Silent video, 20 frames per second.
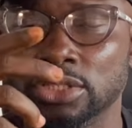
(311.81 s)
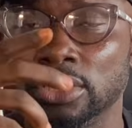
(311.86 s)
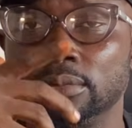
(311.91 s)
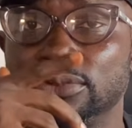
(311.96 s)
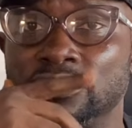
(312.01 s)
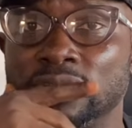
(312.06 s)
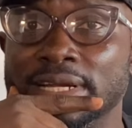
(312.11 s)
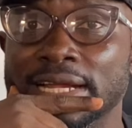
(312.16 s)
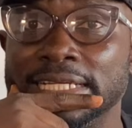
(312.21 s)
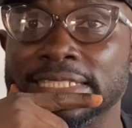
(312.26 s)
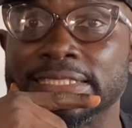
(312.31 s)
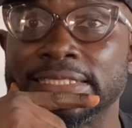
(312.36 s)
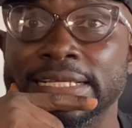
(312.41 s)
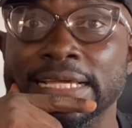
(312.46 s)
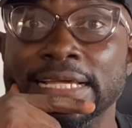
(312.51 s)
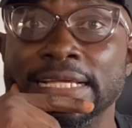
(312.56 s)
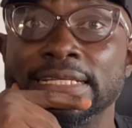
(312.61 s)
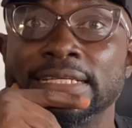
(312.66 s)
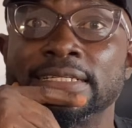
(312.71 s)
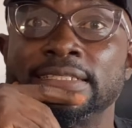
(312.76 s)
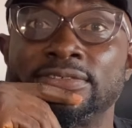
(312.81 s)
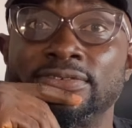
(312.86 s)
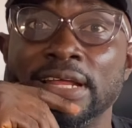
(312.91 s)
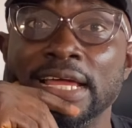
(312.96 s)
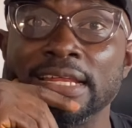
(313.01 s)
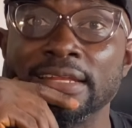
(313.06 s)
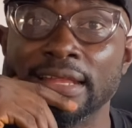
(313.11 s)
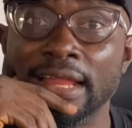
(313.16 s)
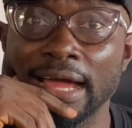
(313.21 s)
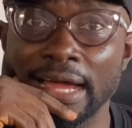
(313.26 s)
Some traders say
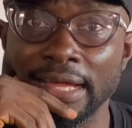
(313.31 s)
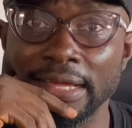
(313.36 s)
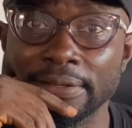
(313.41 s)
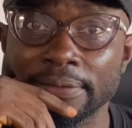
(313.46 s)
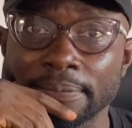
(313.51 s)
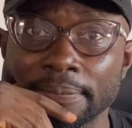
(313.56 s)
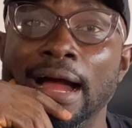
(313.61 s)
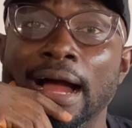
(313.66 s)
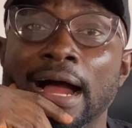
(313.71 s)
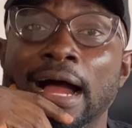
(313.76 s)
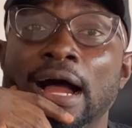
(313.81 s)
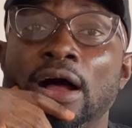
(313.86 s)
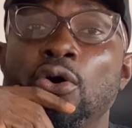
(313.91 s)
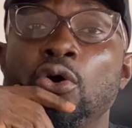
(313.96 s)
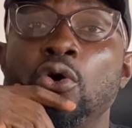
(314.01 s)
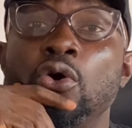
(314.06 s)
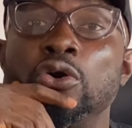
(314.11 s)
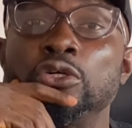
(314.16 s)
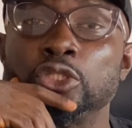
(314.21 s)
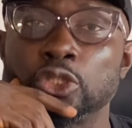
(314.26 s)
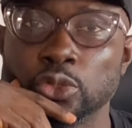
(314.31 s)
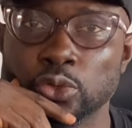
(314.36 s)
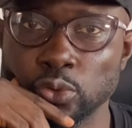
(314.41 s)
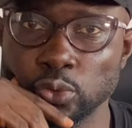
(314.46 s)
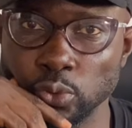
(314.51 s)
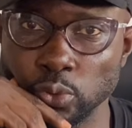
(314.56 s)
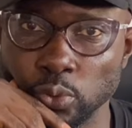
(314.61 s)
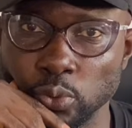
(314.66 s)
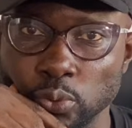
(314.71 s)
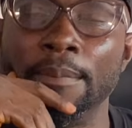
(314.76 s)
trend line are old
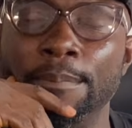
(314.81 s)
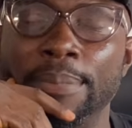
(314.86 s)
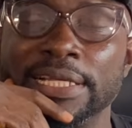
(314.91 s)
school,